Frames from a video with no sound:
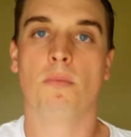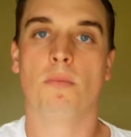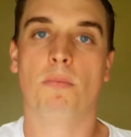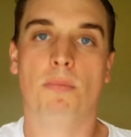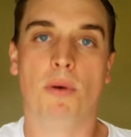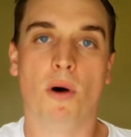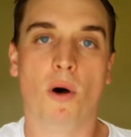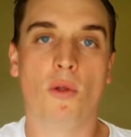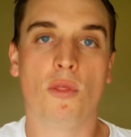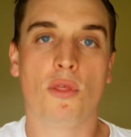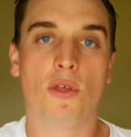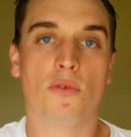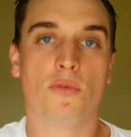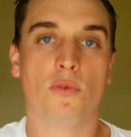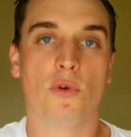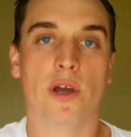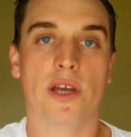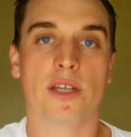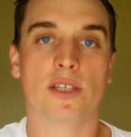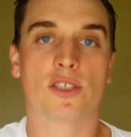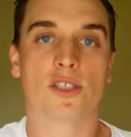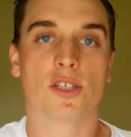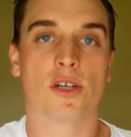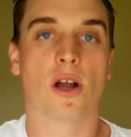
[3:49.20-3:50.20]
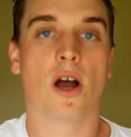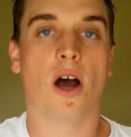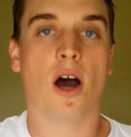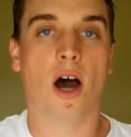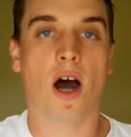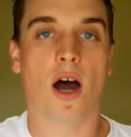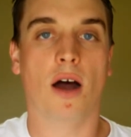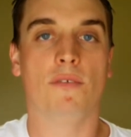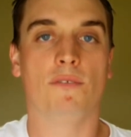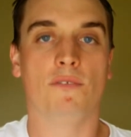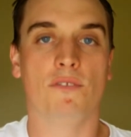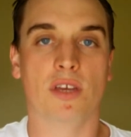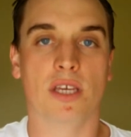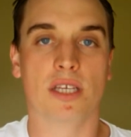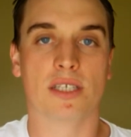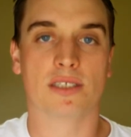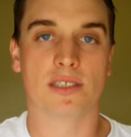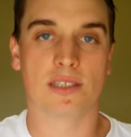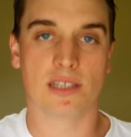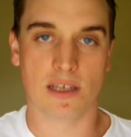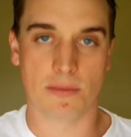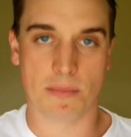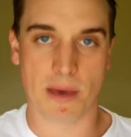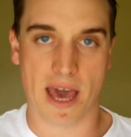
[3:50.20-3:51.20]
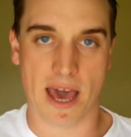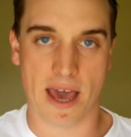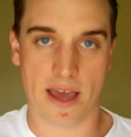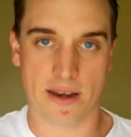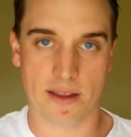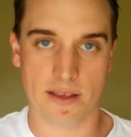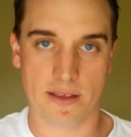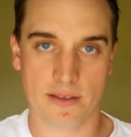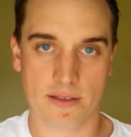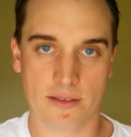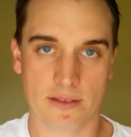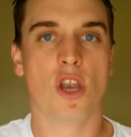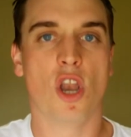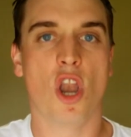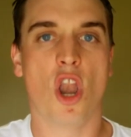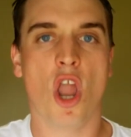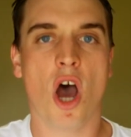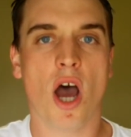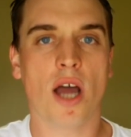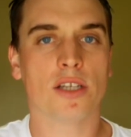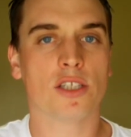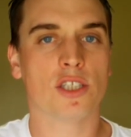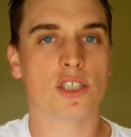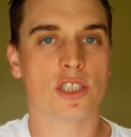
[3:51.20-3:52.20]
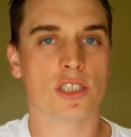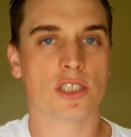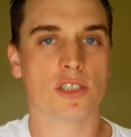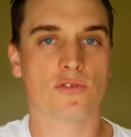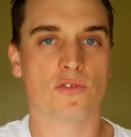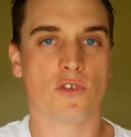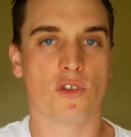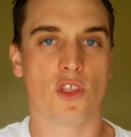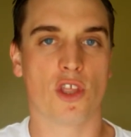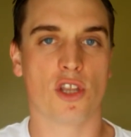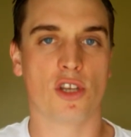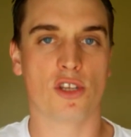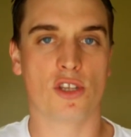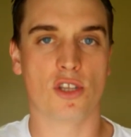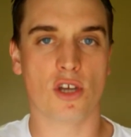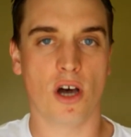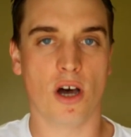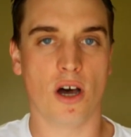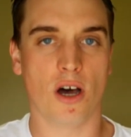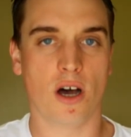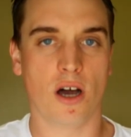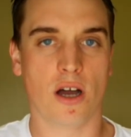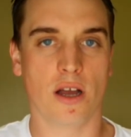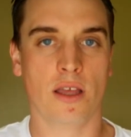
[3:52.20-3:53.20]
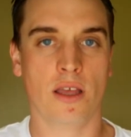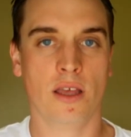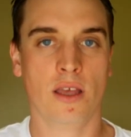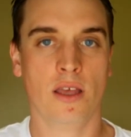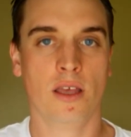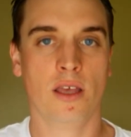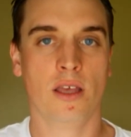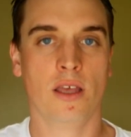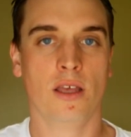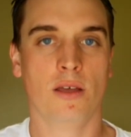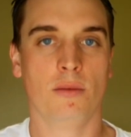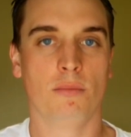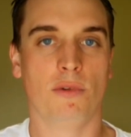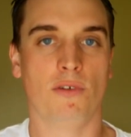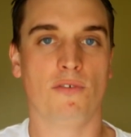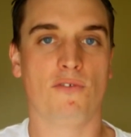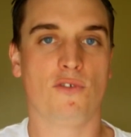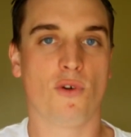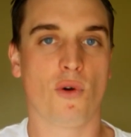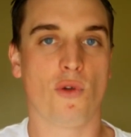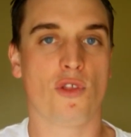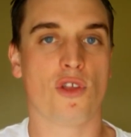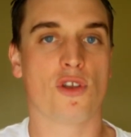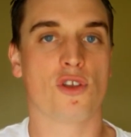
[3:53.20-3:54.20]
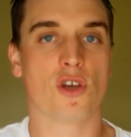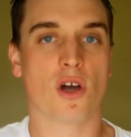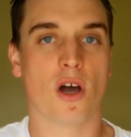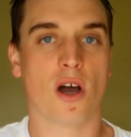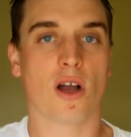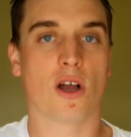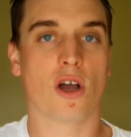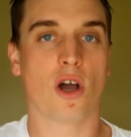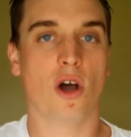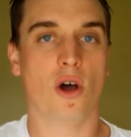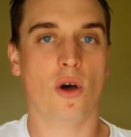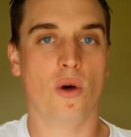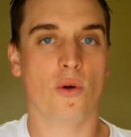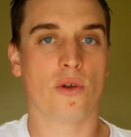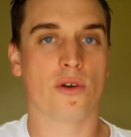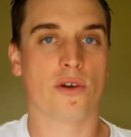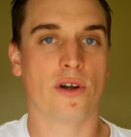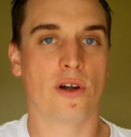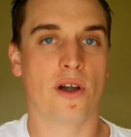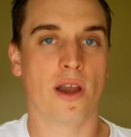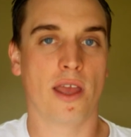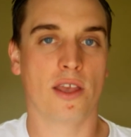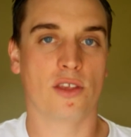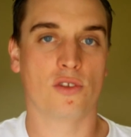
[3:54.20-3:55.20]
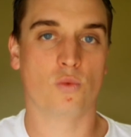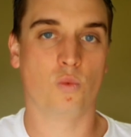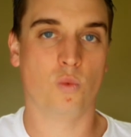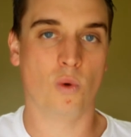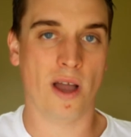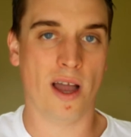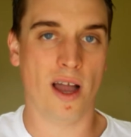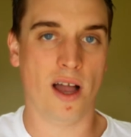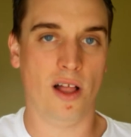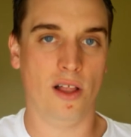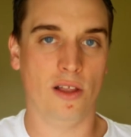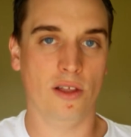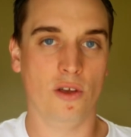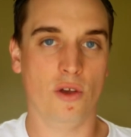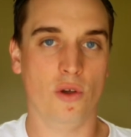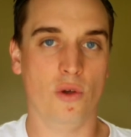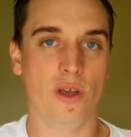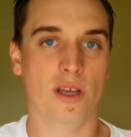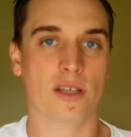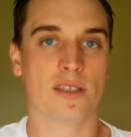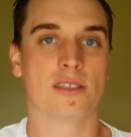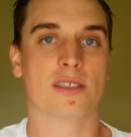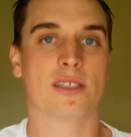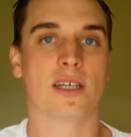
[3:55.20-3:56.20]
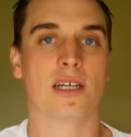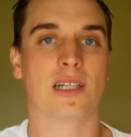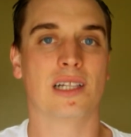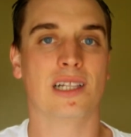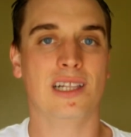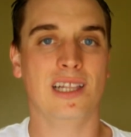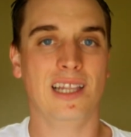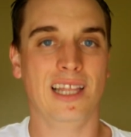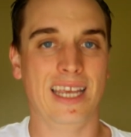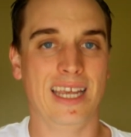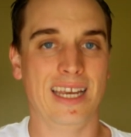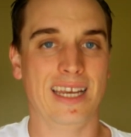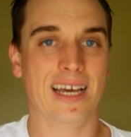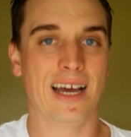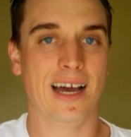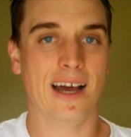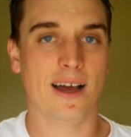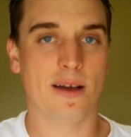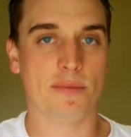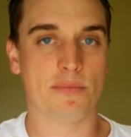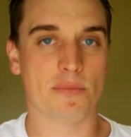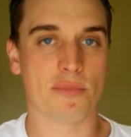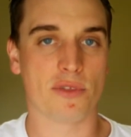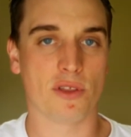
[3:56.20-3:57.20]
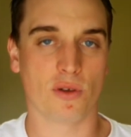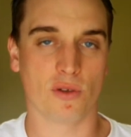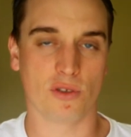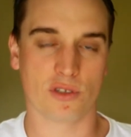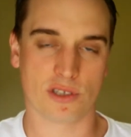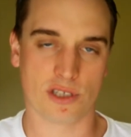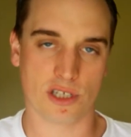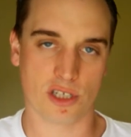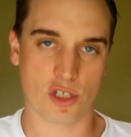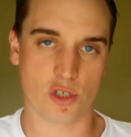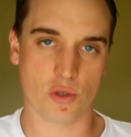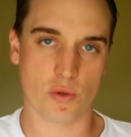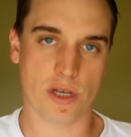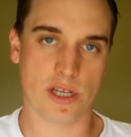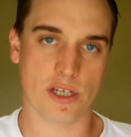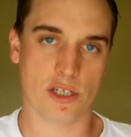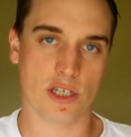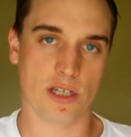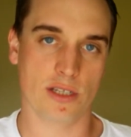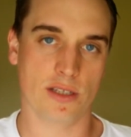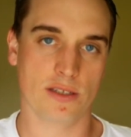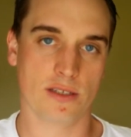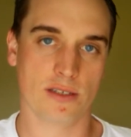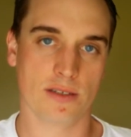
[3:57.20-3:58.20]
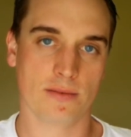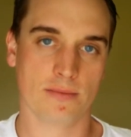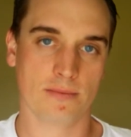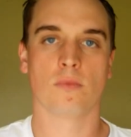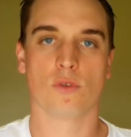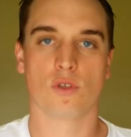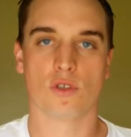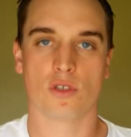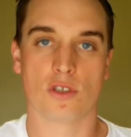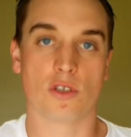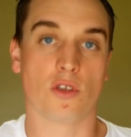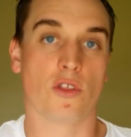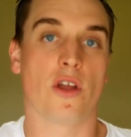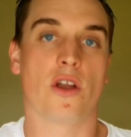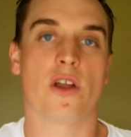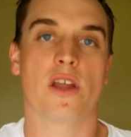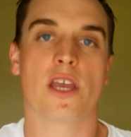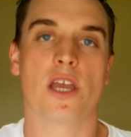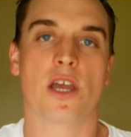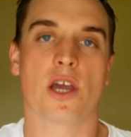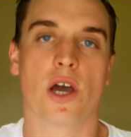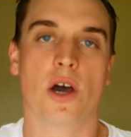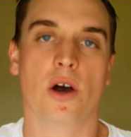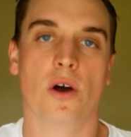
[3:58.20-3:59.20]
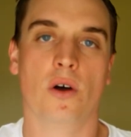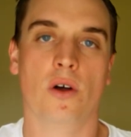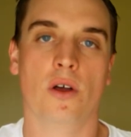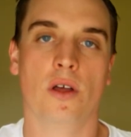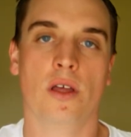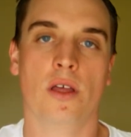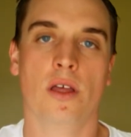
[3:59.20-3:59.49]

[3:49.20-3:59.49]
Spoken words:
Both of which are obviously bad. Not just for the dog, but for the dog owner as well, who gets to clean up those situations. So there you go.